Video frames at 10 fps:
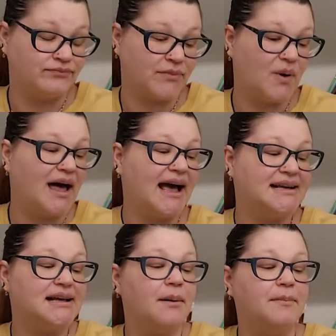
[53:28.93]
Well, I
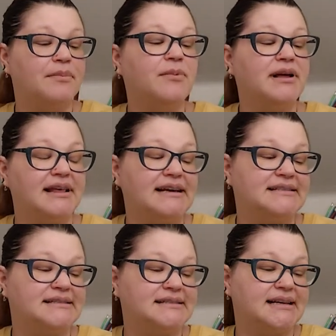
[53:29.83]
guess I'll
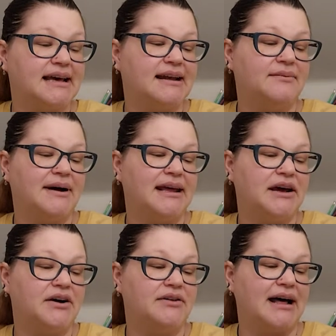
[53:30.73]
release anyone
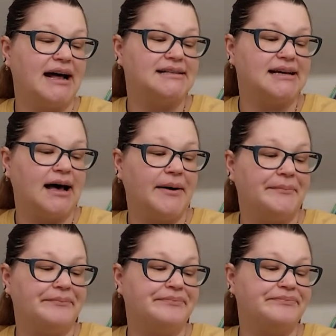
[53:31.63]
here that
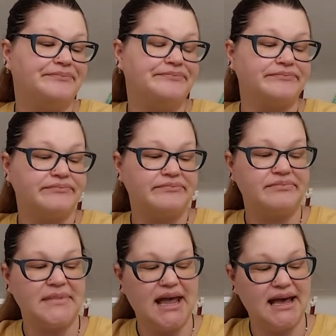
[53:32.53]

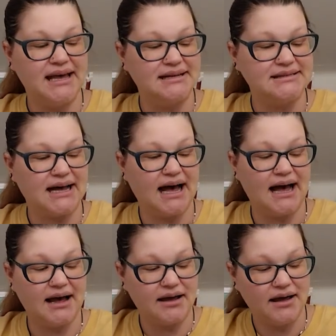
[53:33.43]
is
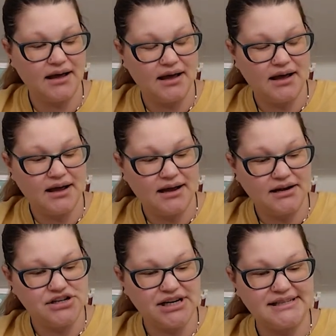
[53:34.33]

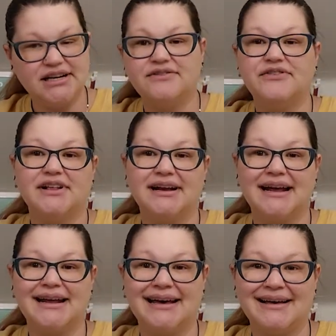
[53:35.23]
just here for the
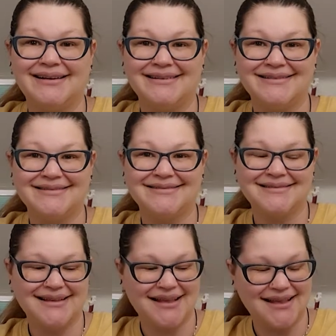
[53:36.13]
knitting.
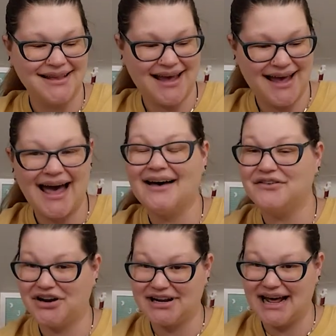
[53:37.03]
Have a
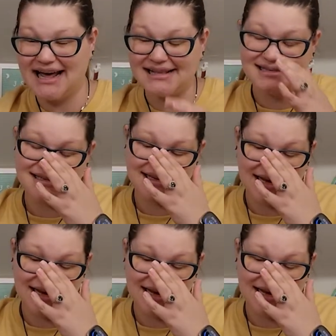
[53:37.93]
good night.